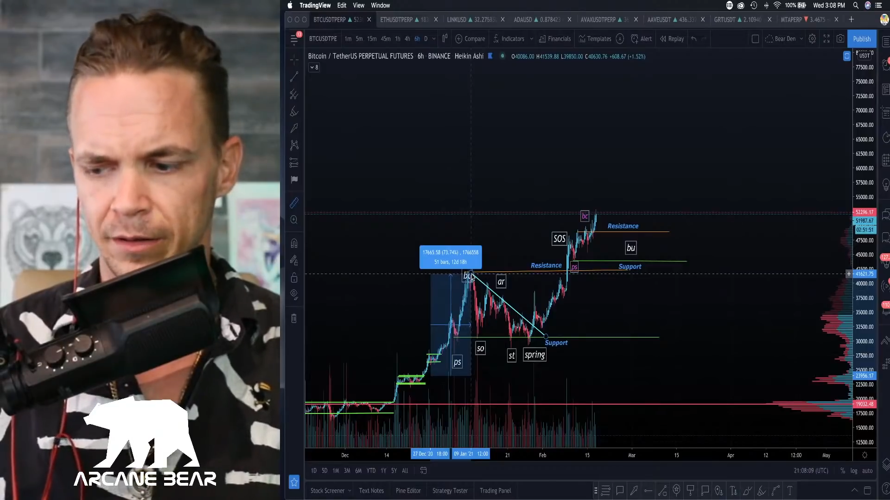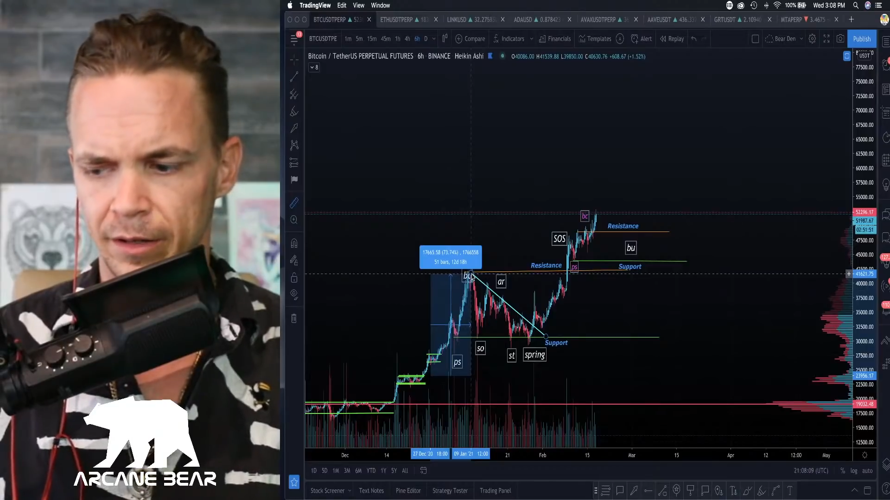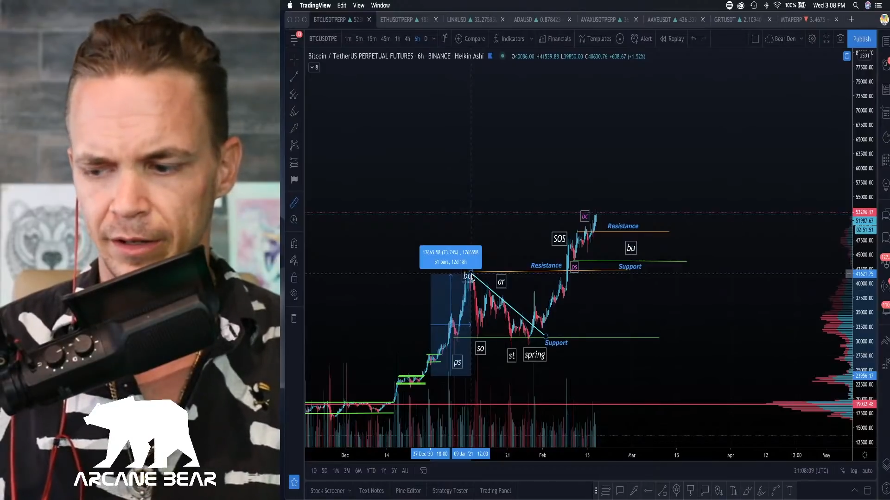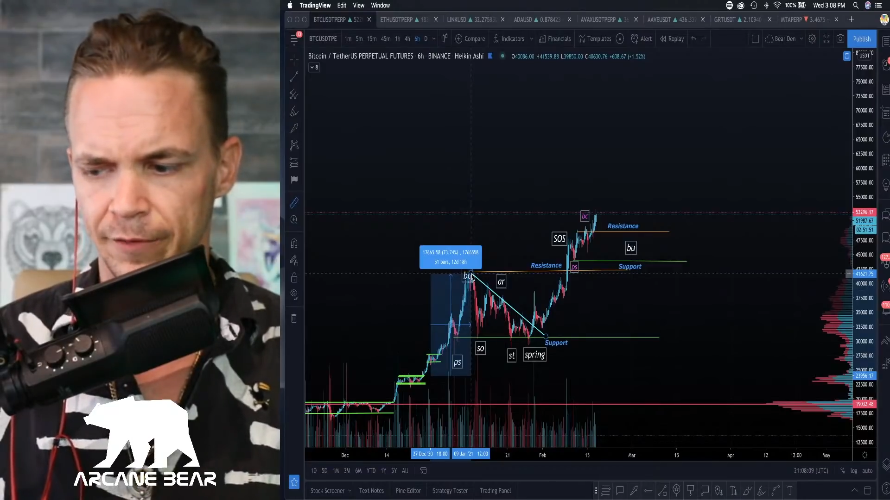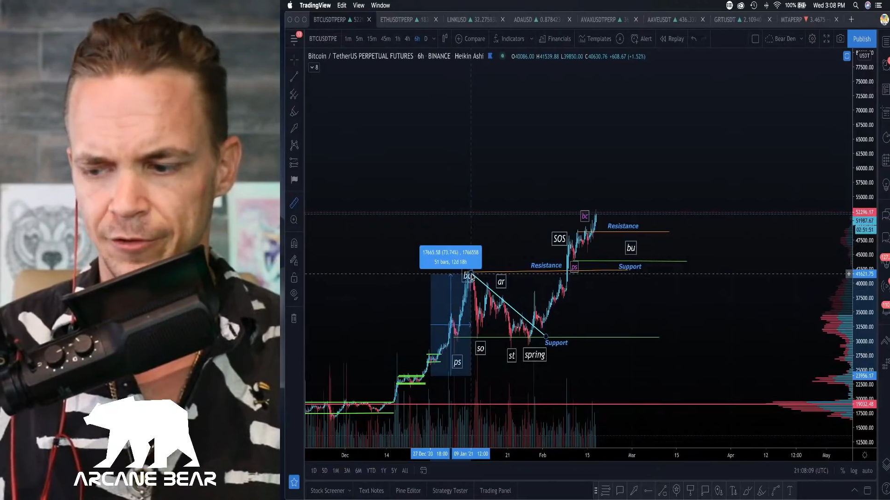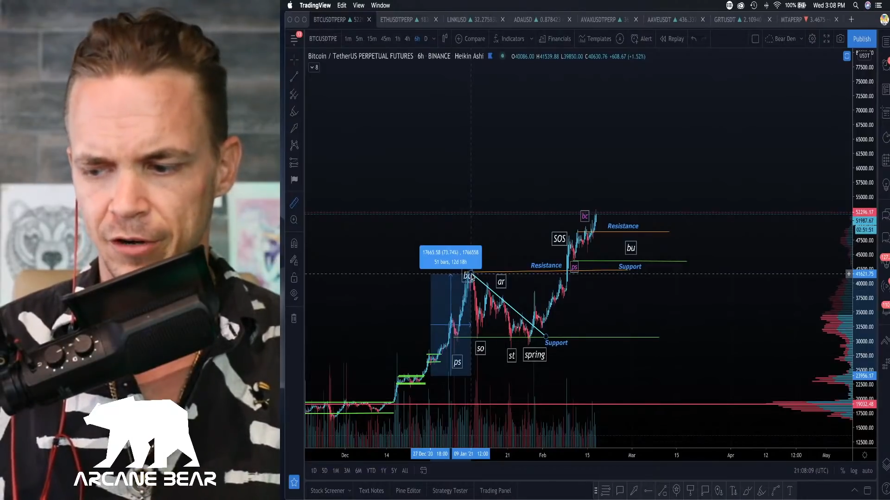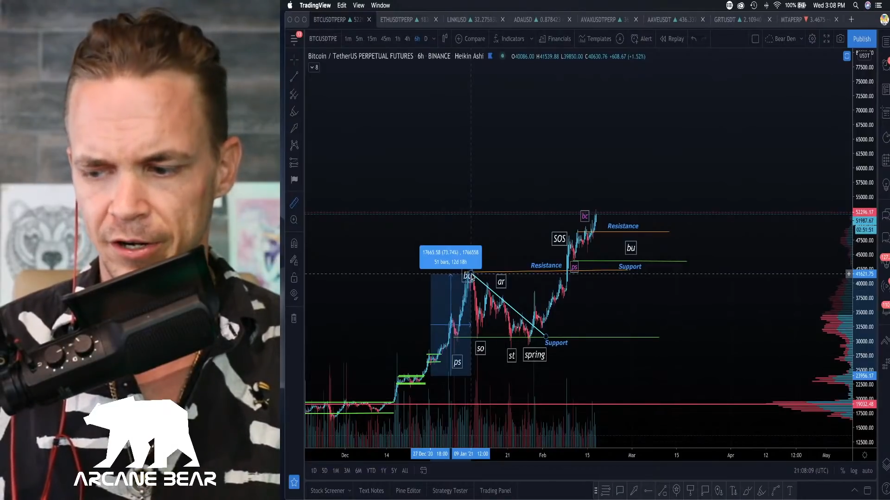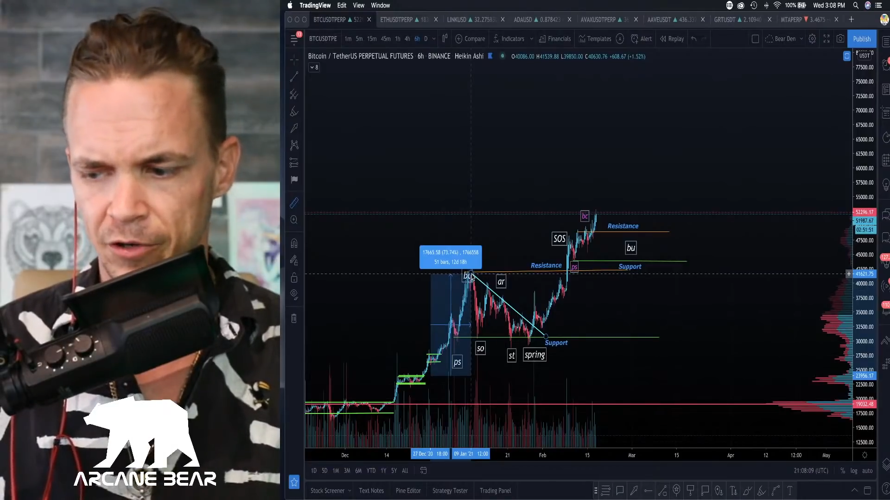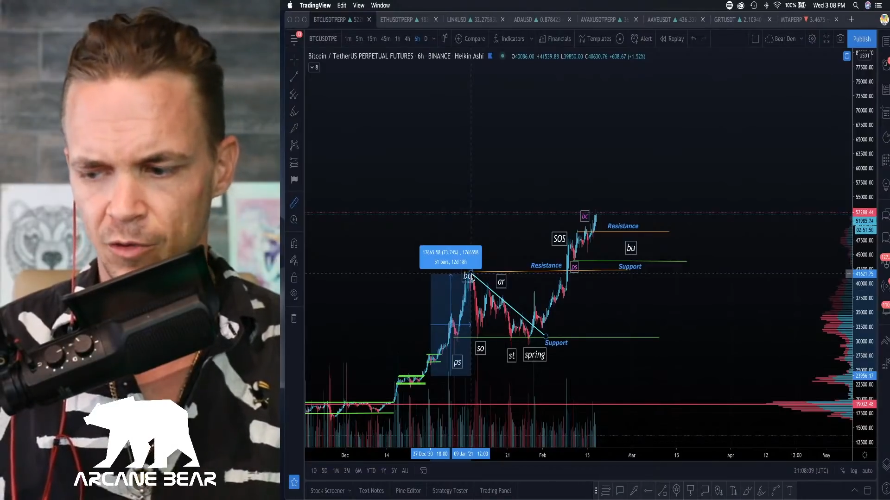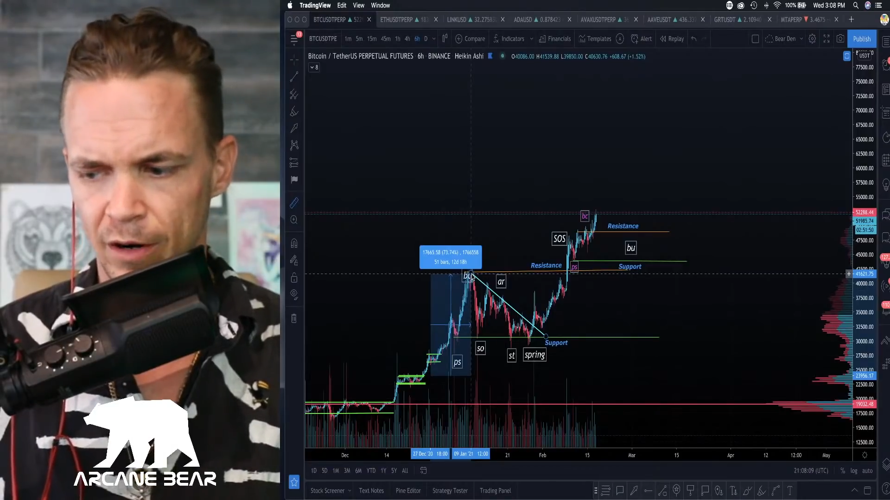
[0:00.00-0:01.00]
If you're trying to
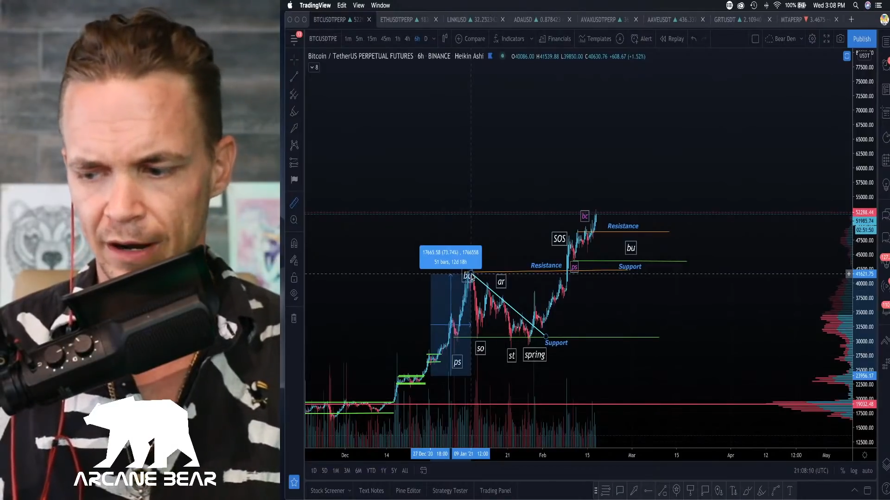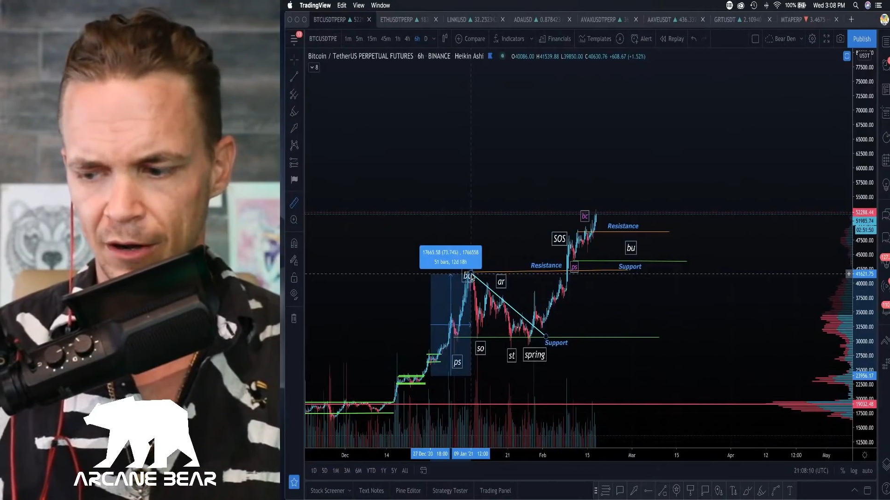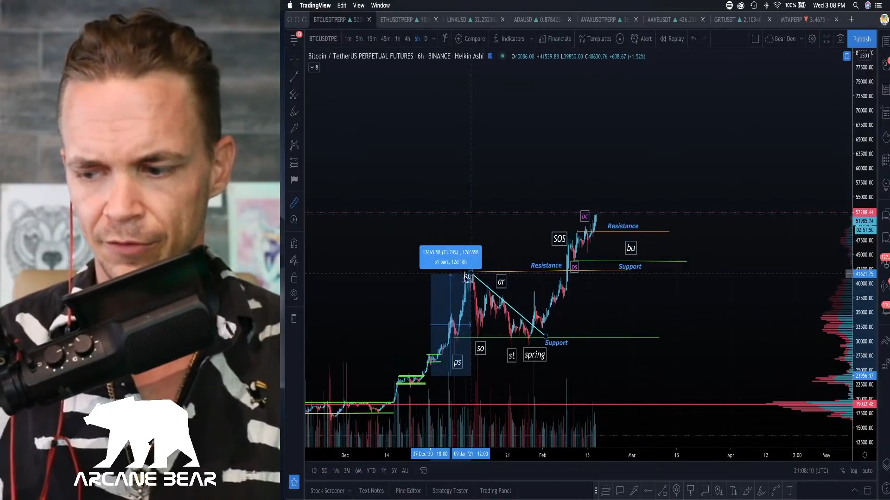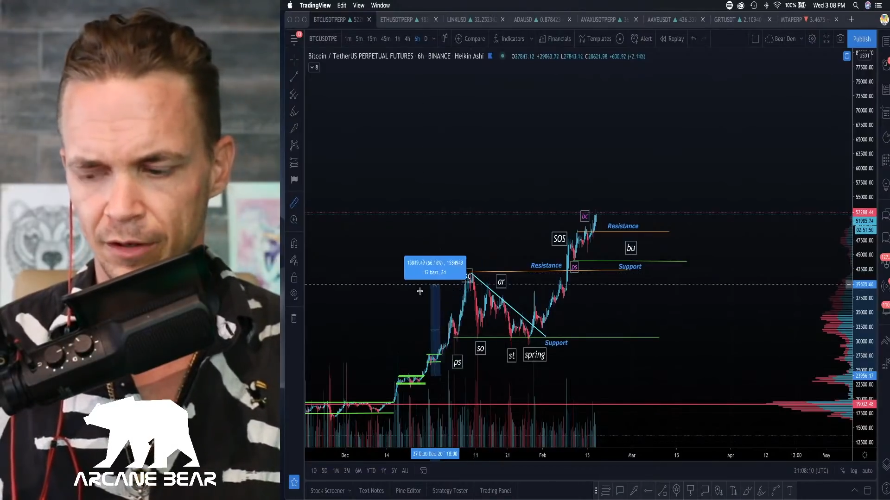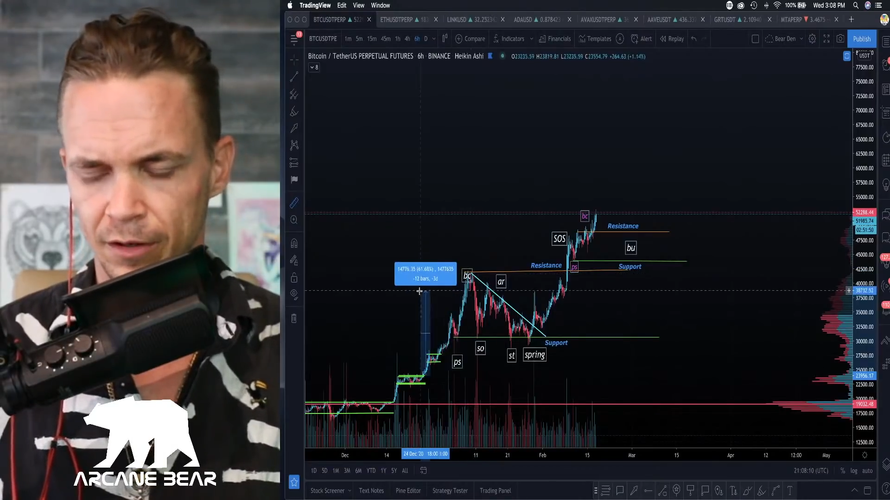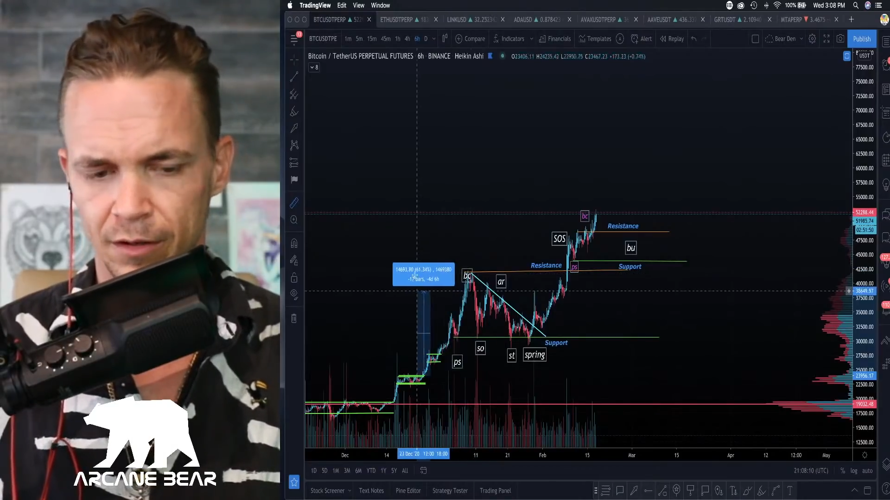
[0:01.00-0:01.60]
acquire alpha,